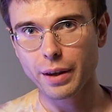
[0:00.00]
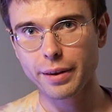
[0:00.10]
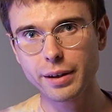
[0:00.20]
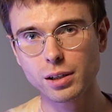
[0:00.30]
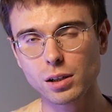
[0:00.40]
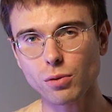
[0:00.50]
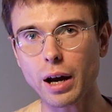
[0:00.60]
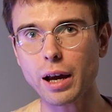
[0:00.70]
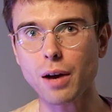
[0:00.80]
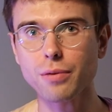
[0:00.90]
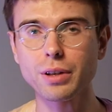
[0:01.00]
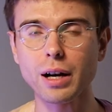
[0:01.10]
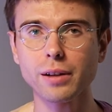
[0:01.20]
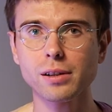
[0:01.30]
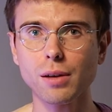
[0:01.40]
This is why
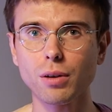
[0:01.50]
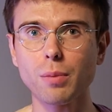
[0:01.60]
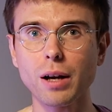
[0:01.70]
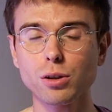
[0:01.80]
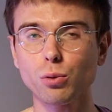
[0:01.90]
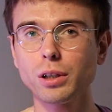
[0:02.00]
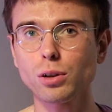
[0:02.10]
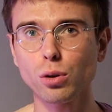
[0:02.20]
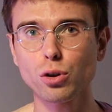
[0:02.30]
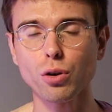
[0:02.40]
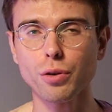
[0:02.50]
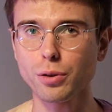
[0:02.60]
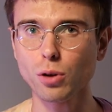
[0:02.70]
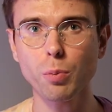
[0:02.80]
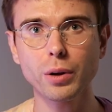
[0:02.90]
I've done 7 months
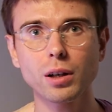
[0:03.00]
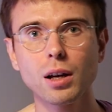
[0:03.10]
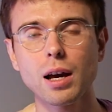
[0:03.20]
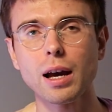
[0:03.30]
research on the topic,